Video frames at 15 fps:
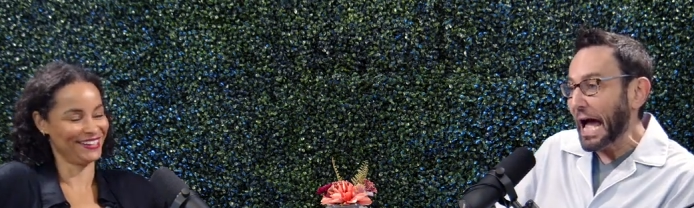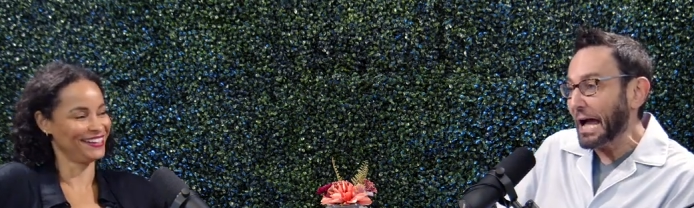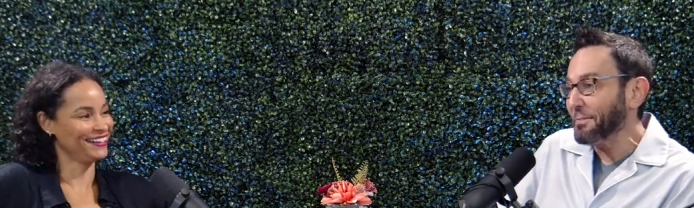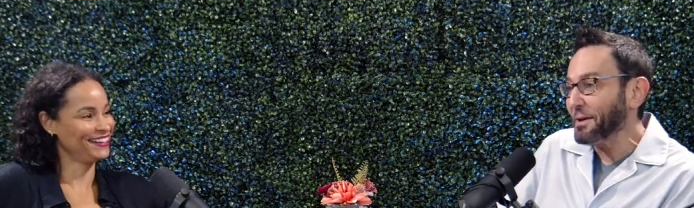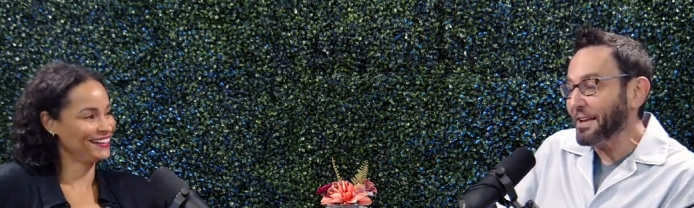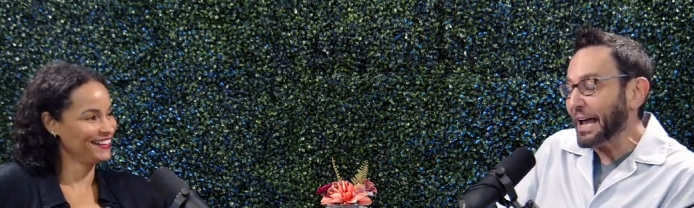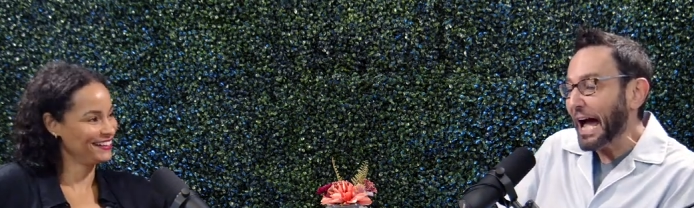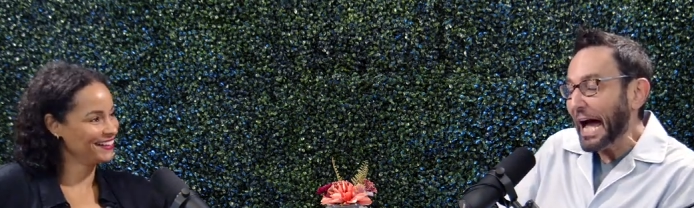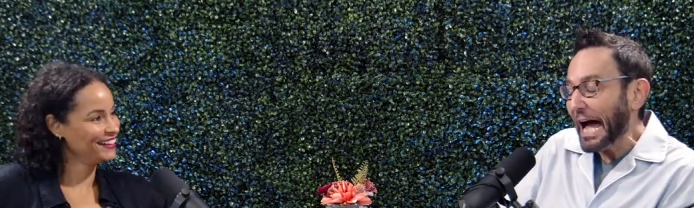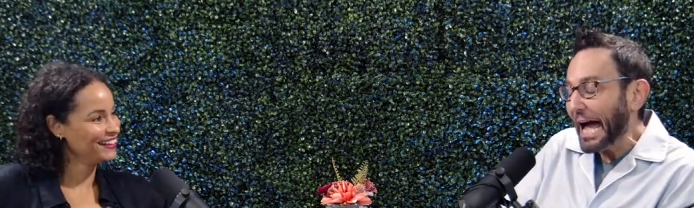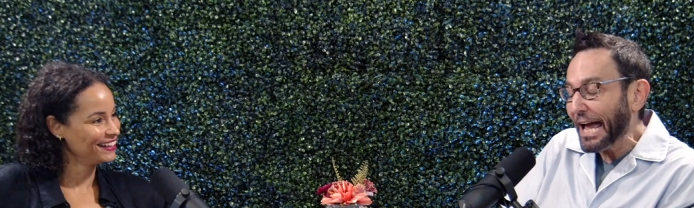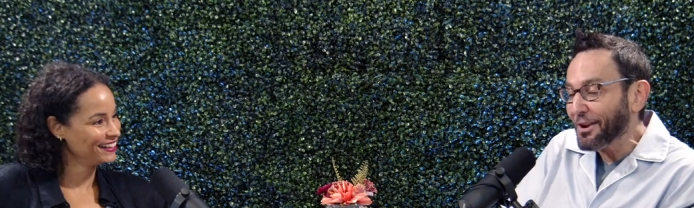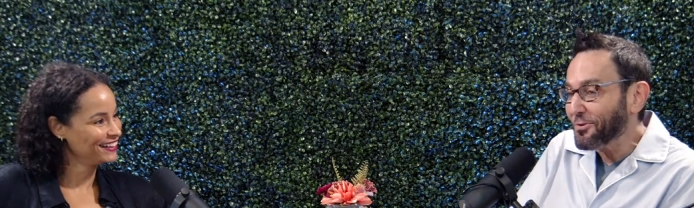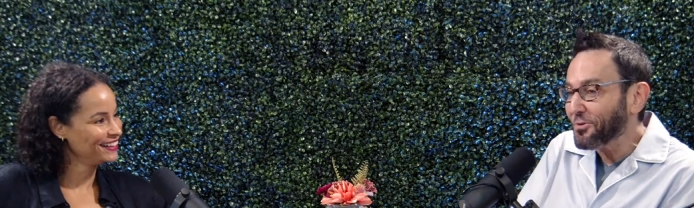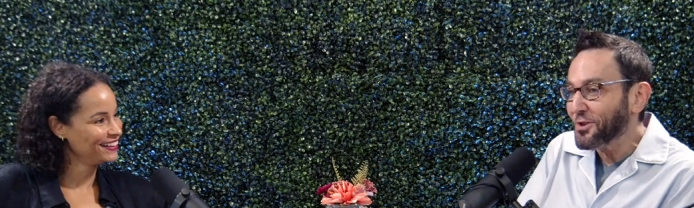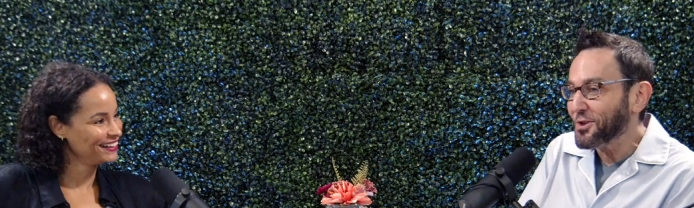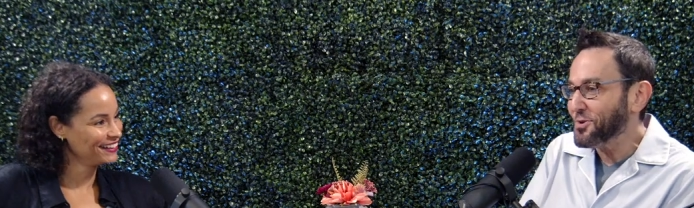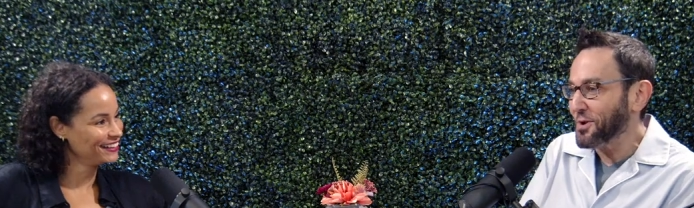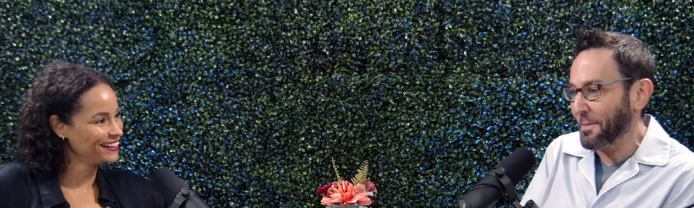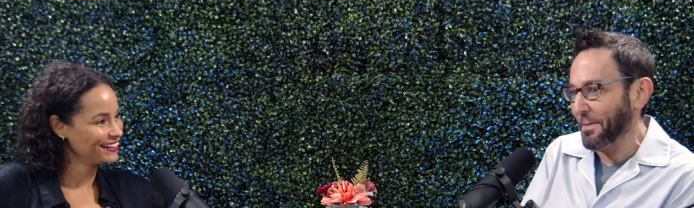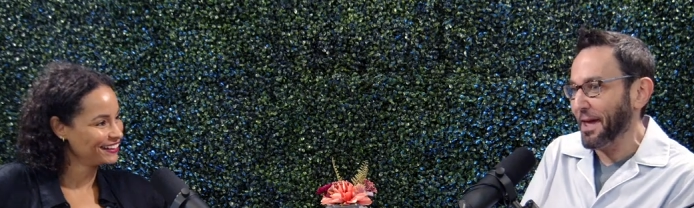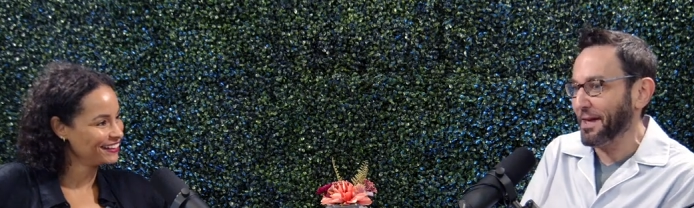Speaker 1: I mean, I don't think you
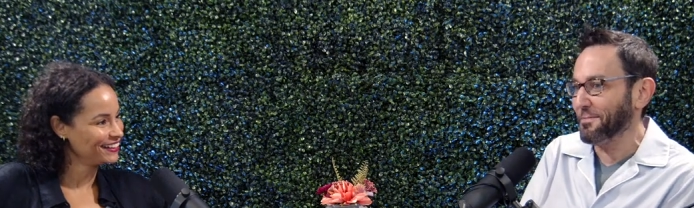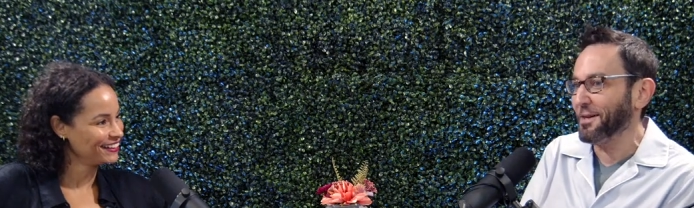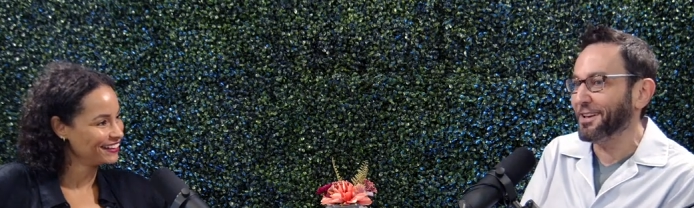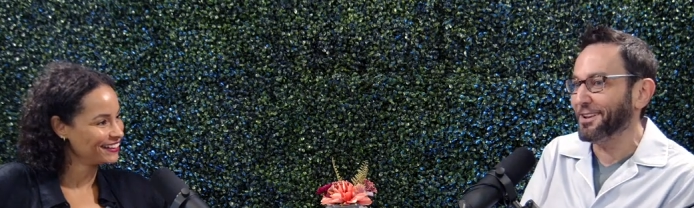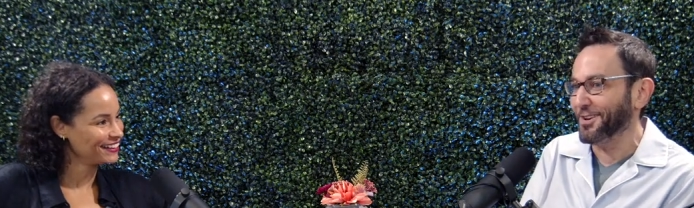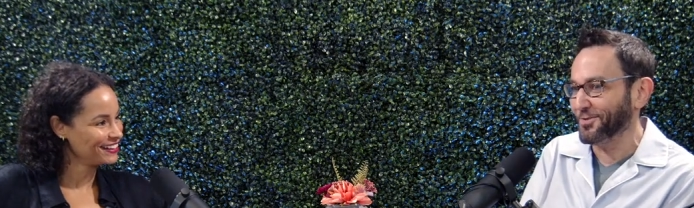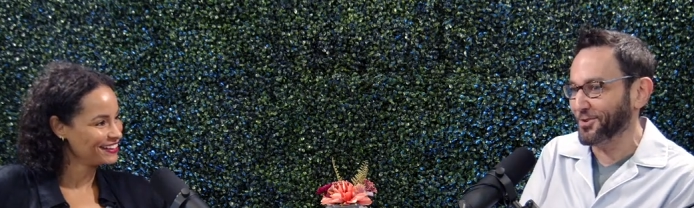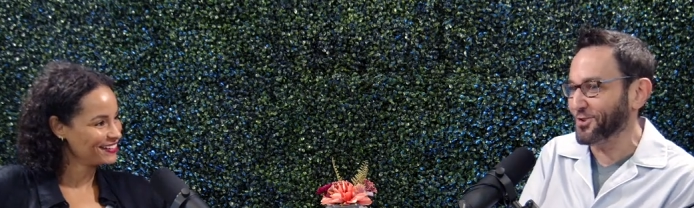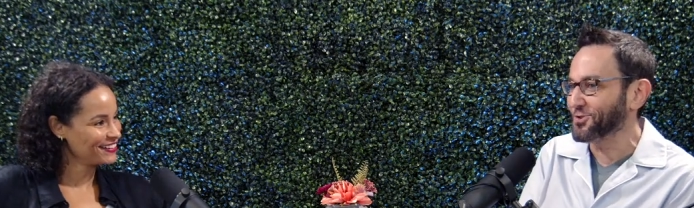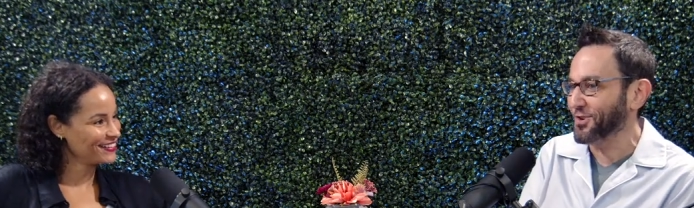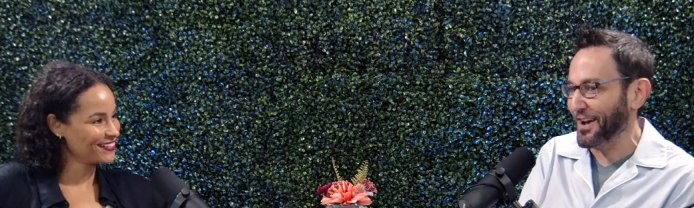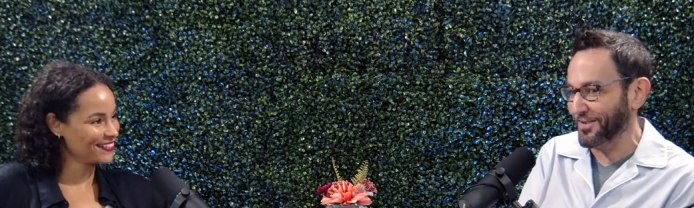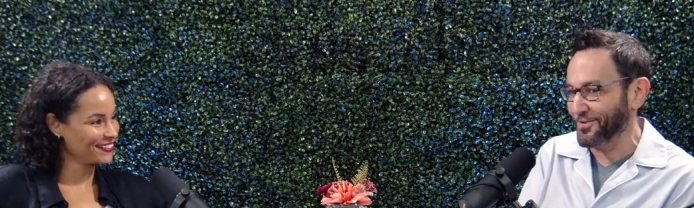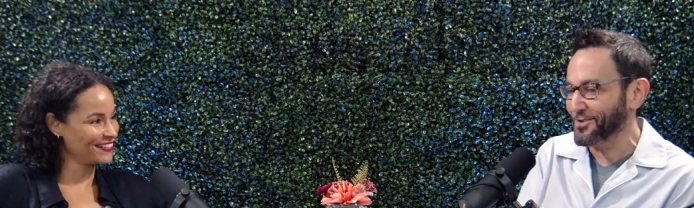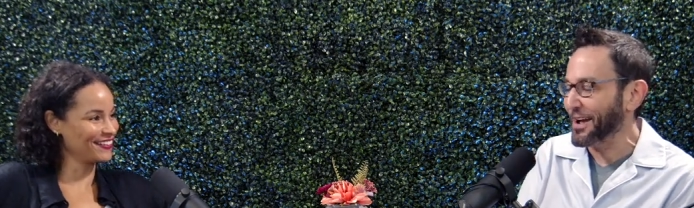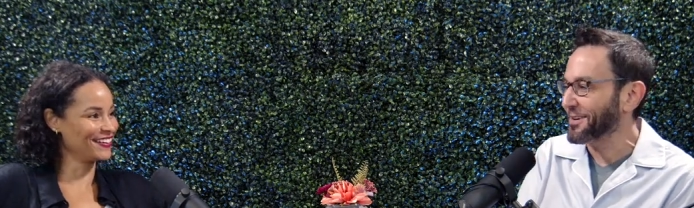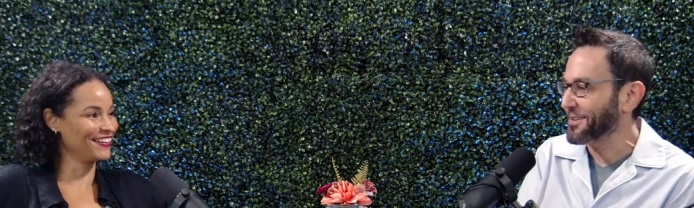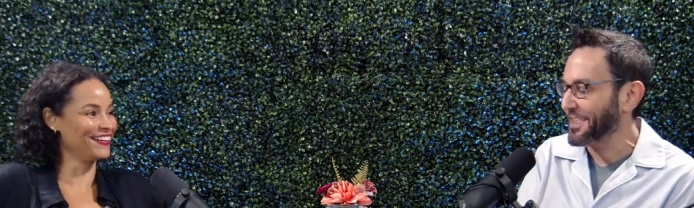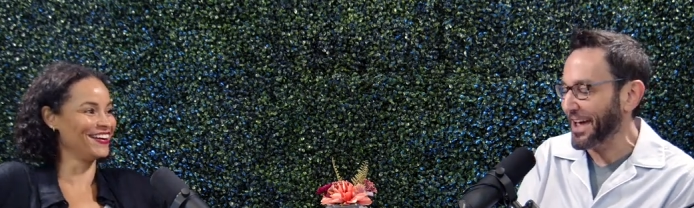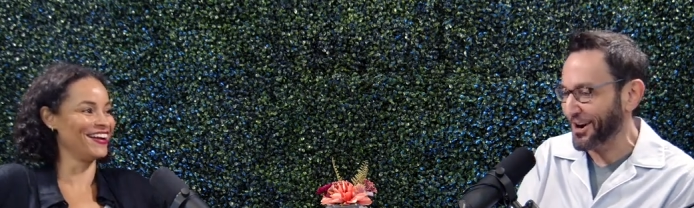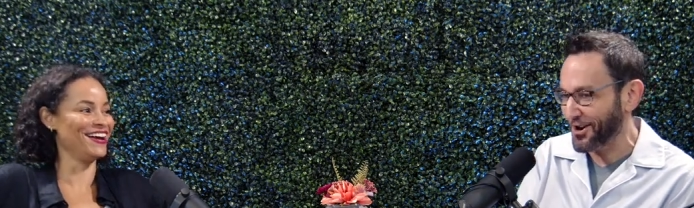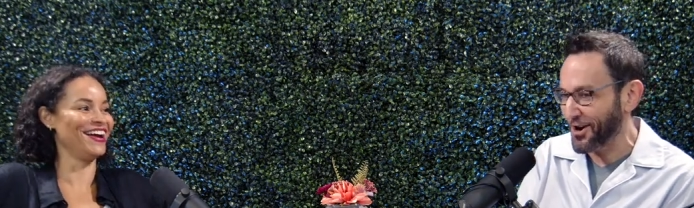could pay me enough to drive around in
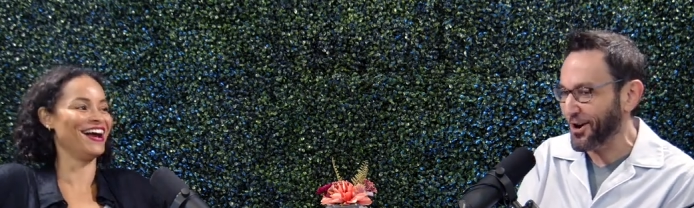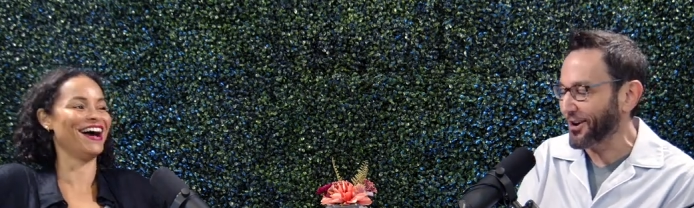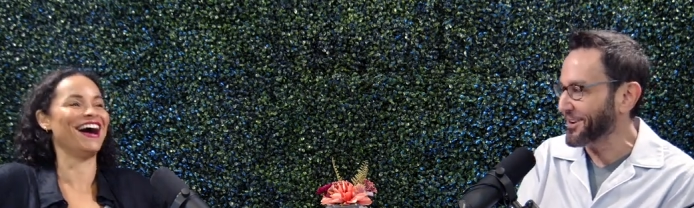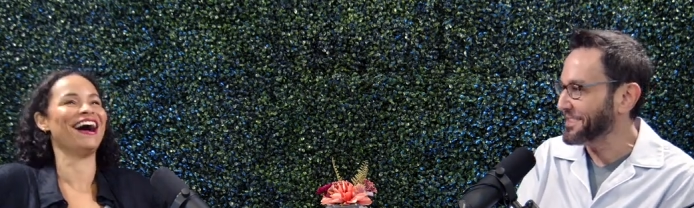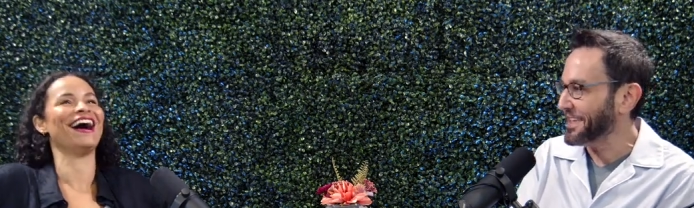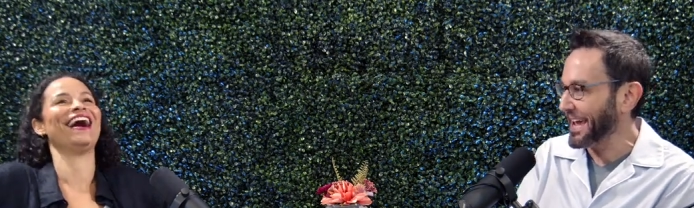that car in the